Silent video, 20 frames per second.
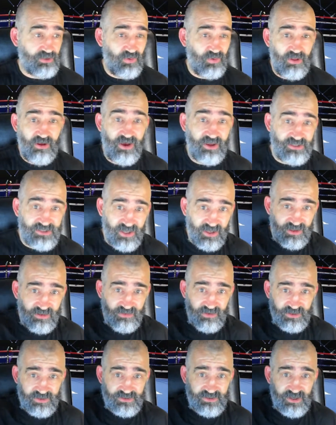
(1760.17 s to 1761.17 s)
Well, I actually
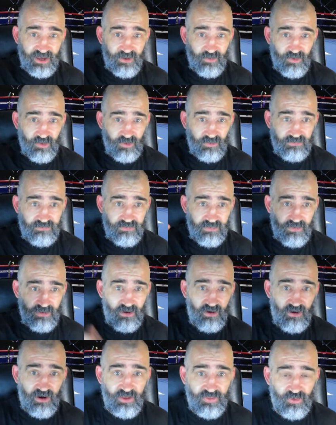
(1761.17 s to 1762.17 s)
had to say, well,
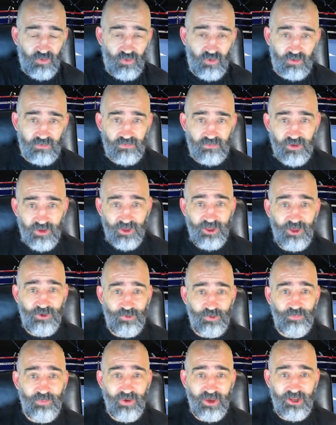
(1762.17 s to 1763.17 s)
I thought he
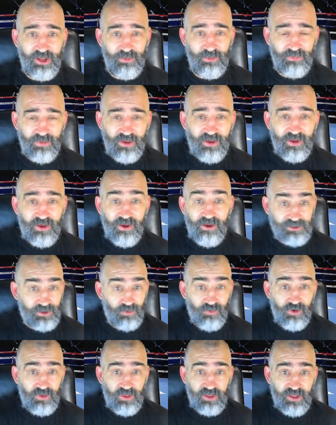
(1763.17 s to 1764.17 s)
would beat him, because I
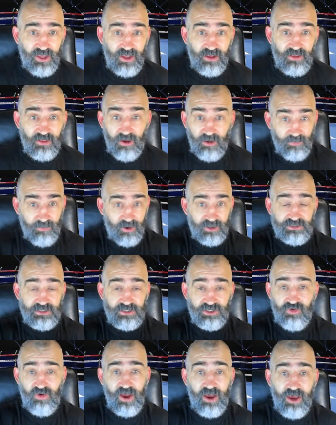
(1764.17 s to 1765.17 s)
really did, like most
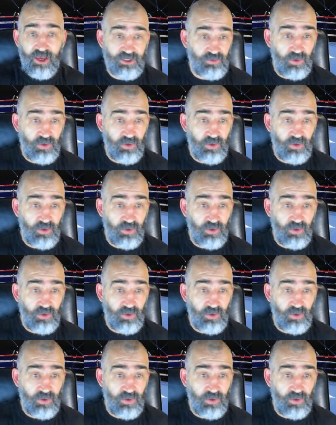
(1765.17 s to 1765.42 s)
Australians.